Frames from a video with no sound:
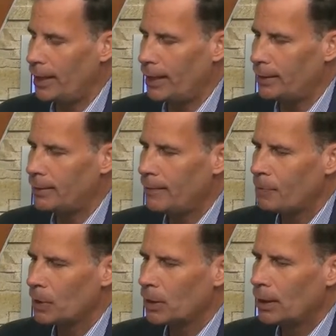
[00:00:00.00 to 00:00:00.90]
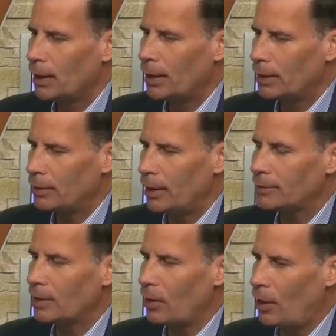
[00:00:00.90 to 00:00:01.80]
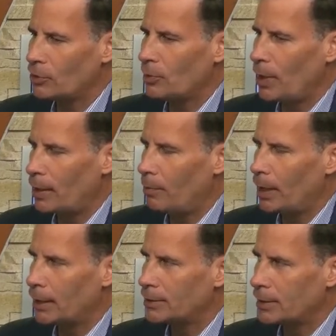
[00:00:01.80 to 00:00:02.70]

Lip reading: and that's a large amount of money